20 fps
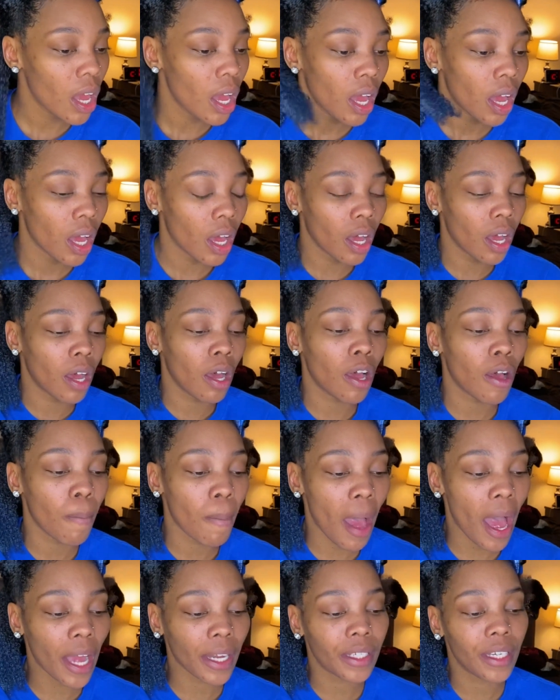
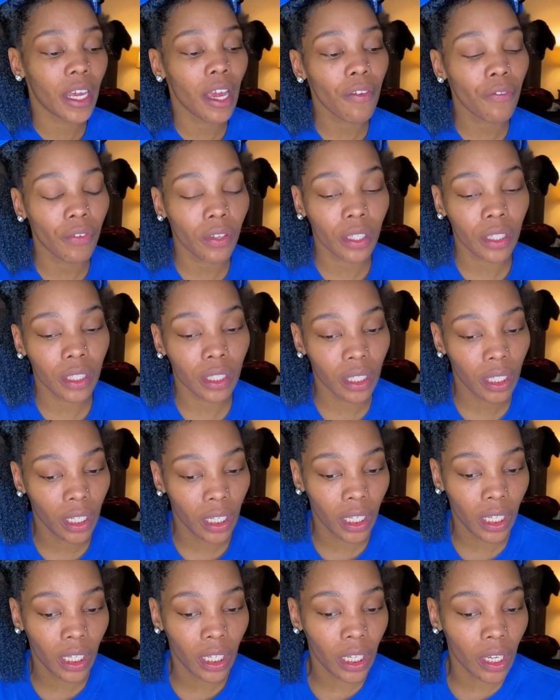I
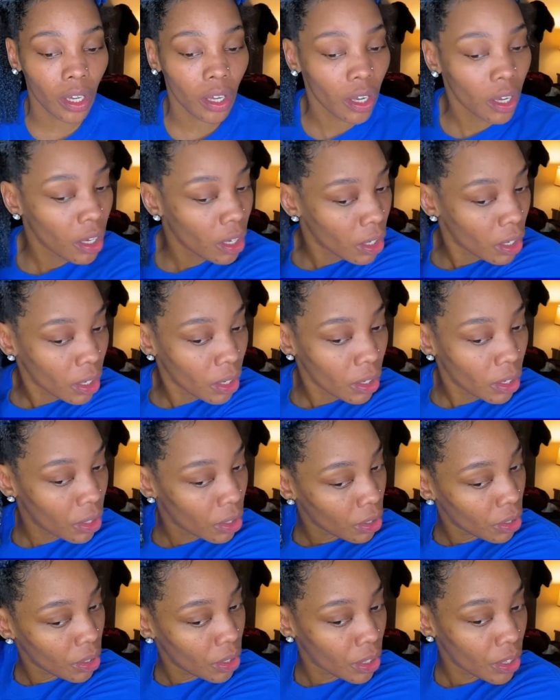definitely
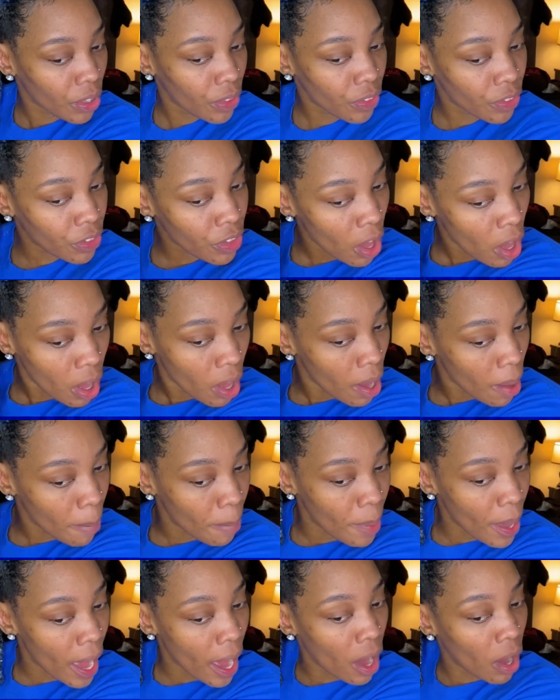thought
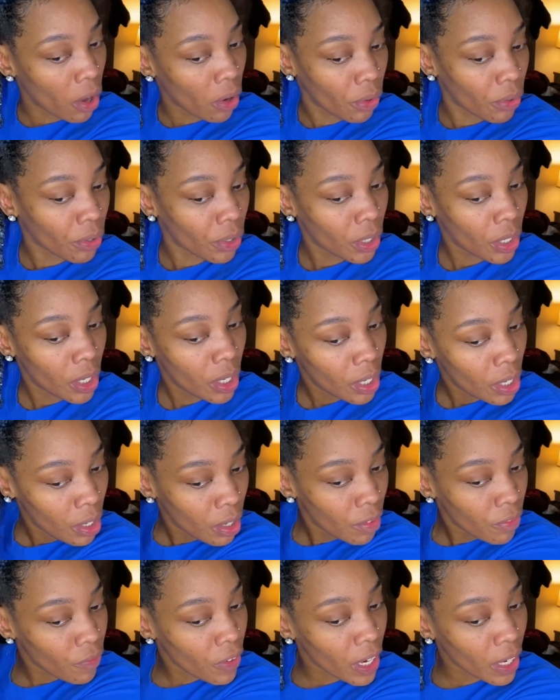about
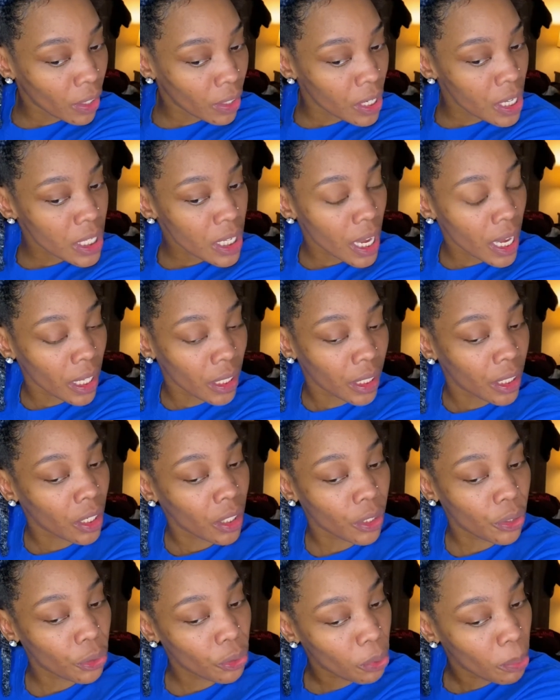finger detangling a
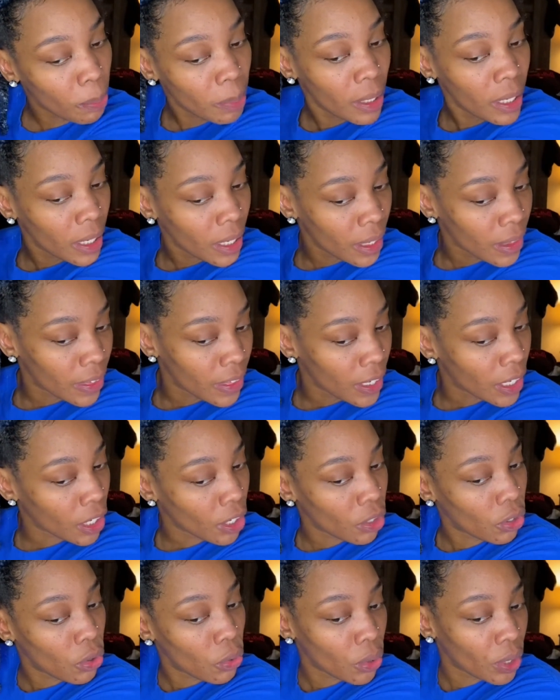little bit and
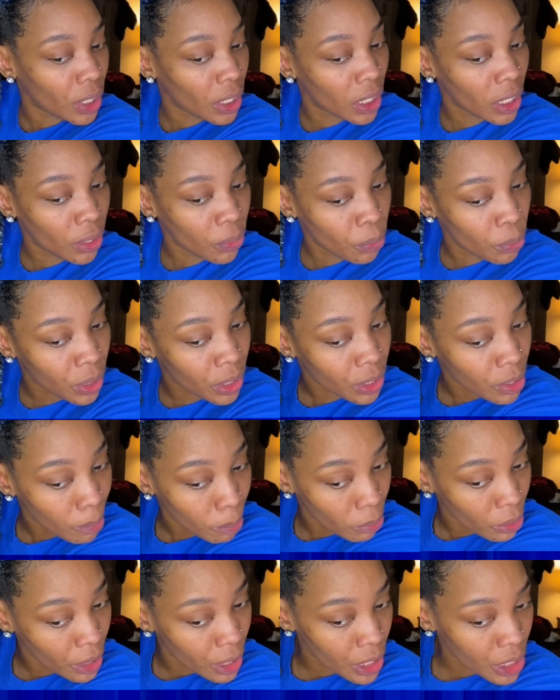then going in with the
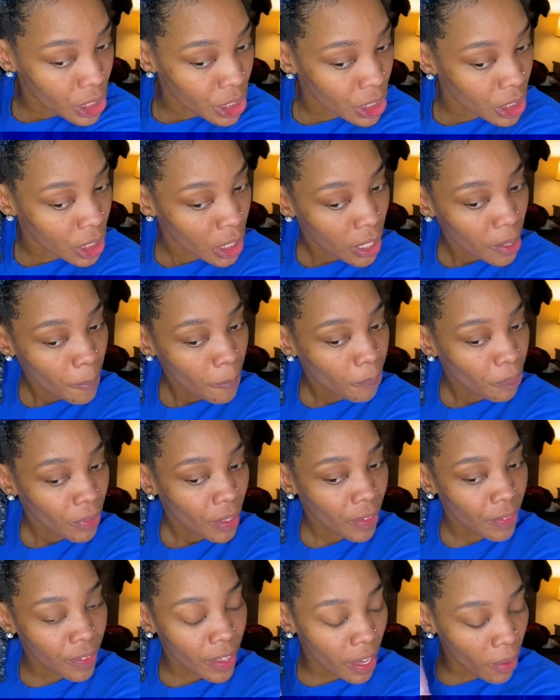brush.
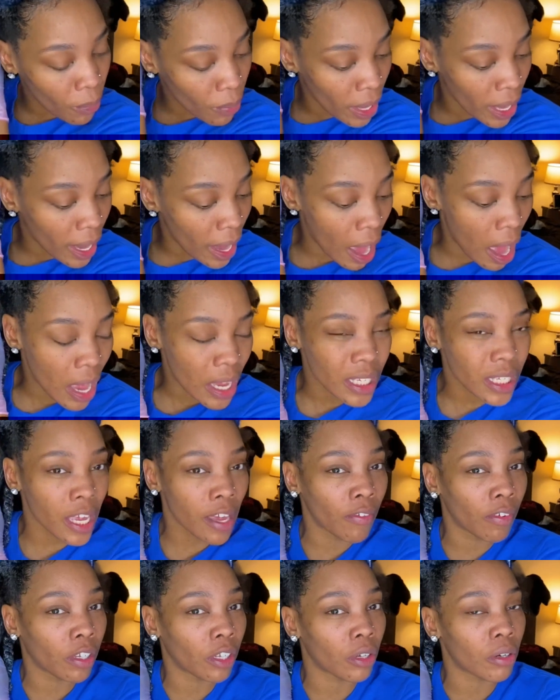That way I'll
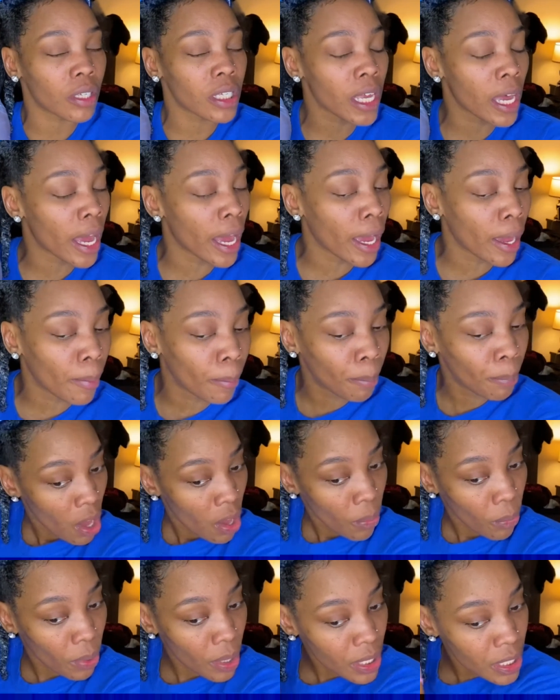save a little time.
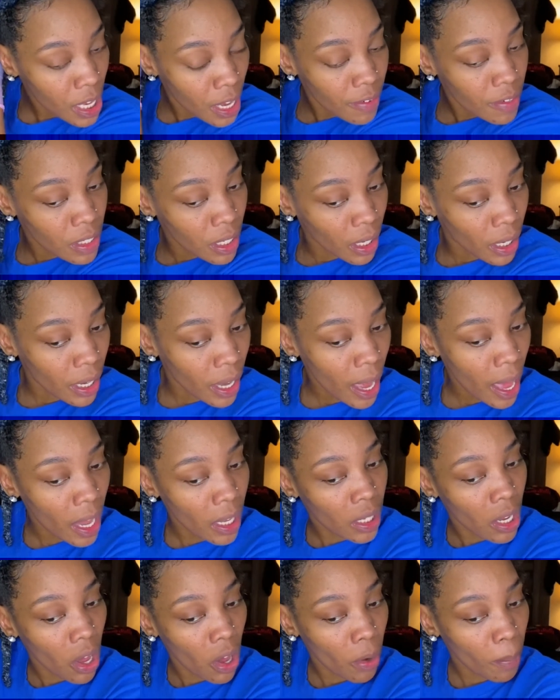Once I've seen how
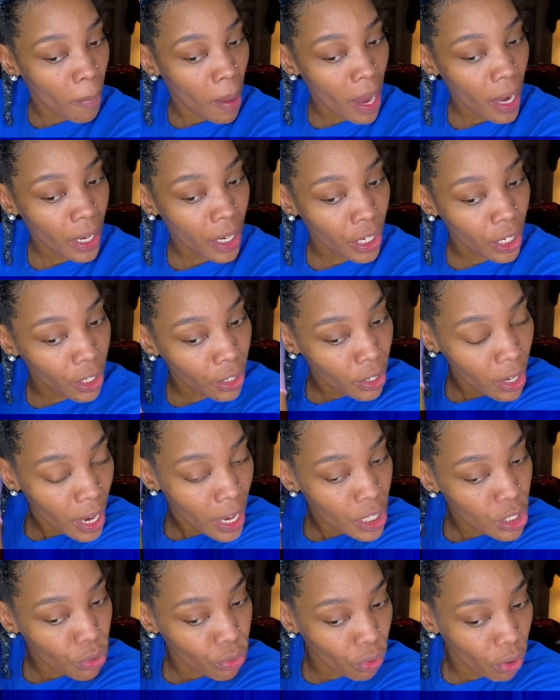long my hair
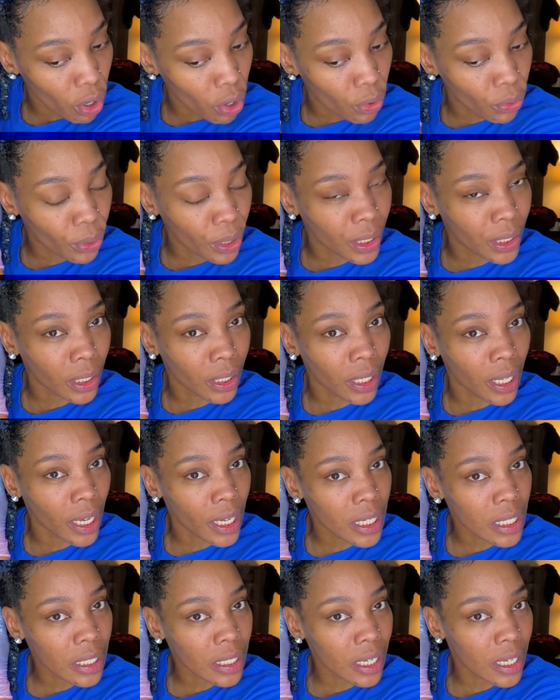has grown in the
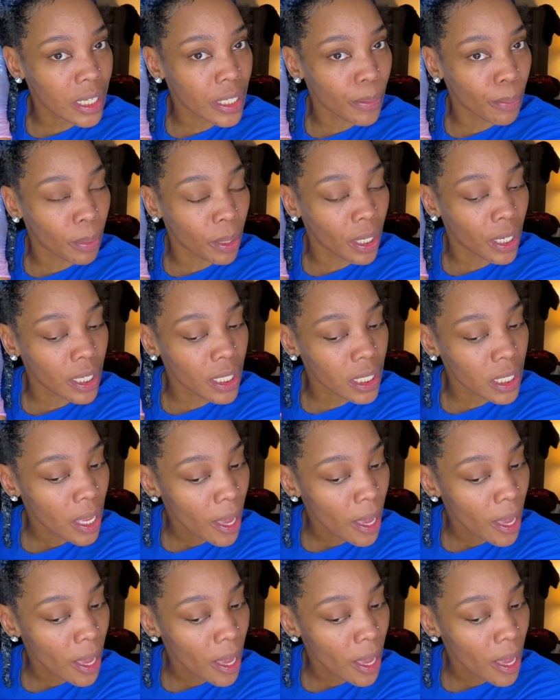last 6 months,